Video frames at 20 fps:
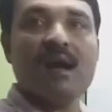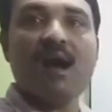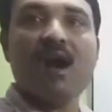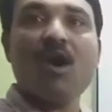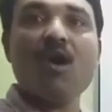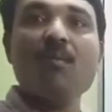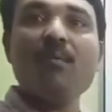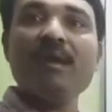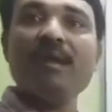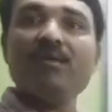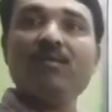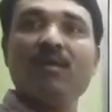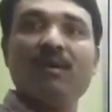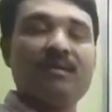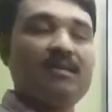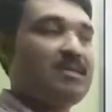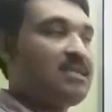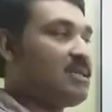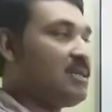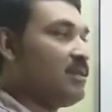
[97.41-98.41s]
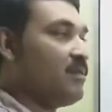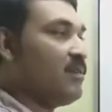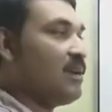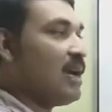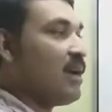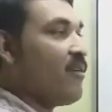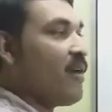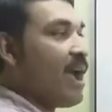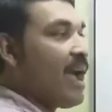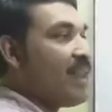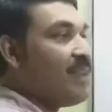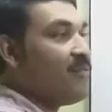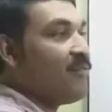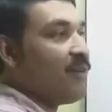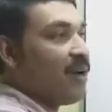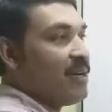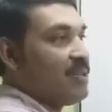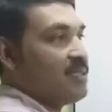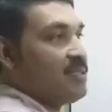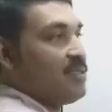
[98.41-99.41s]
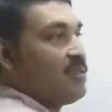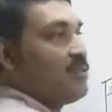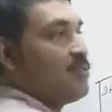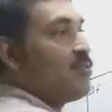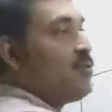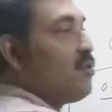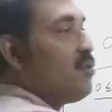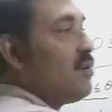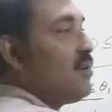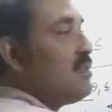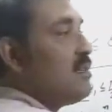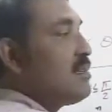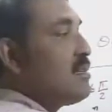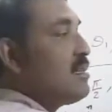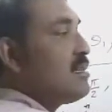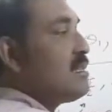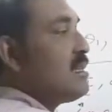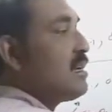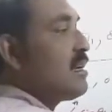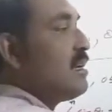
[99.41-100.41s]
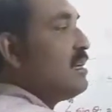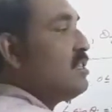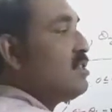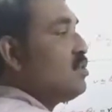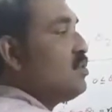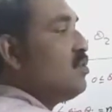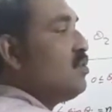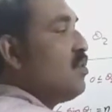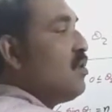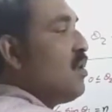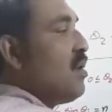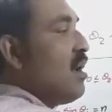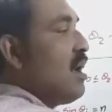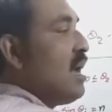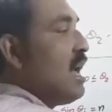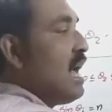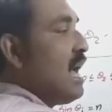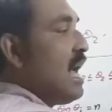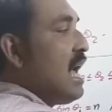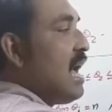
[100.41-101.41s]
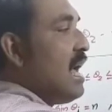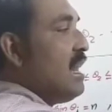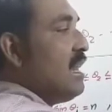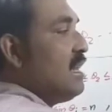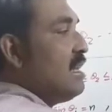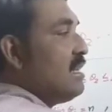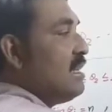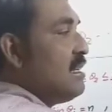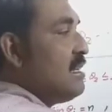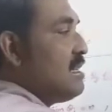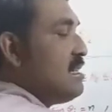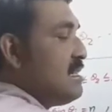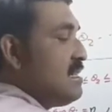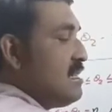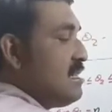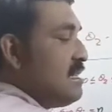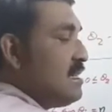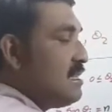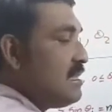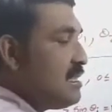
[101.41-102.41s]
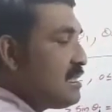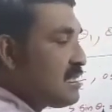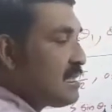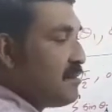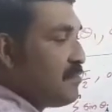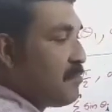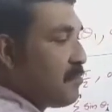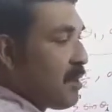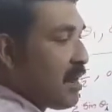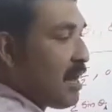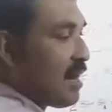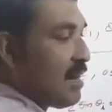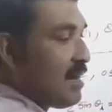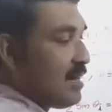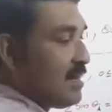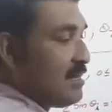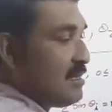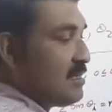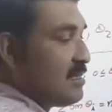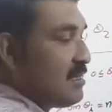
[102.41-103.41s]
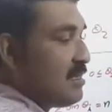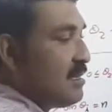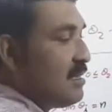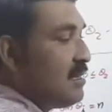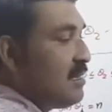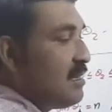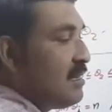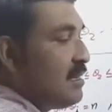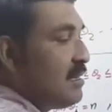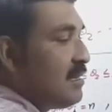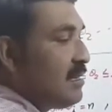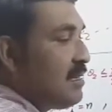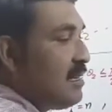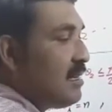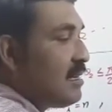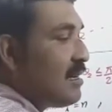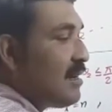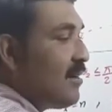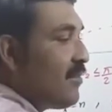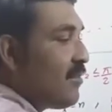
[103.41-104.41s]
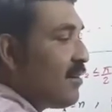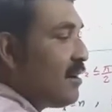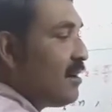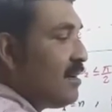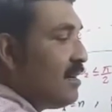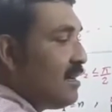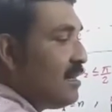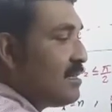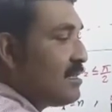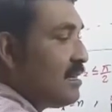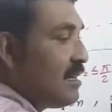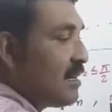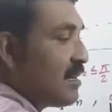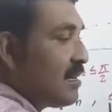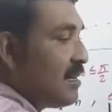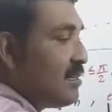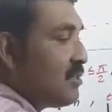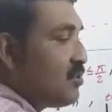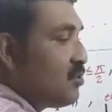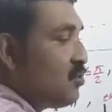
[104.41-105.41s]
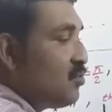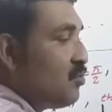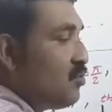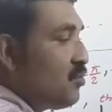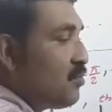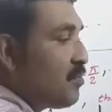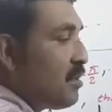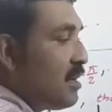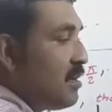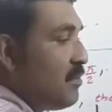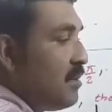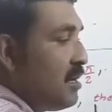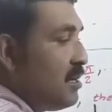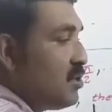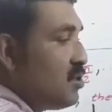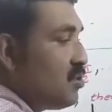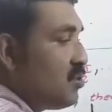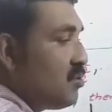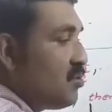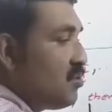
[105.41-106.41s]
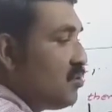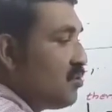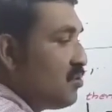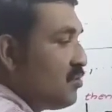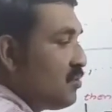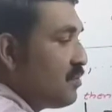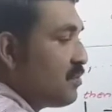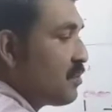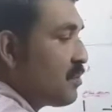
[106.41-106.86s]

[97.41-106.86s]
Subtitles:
How many ones? We have n ones. So this is equal to n. This implies theta 1 is equal to pi by 2.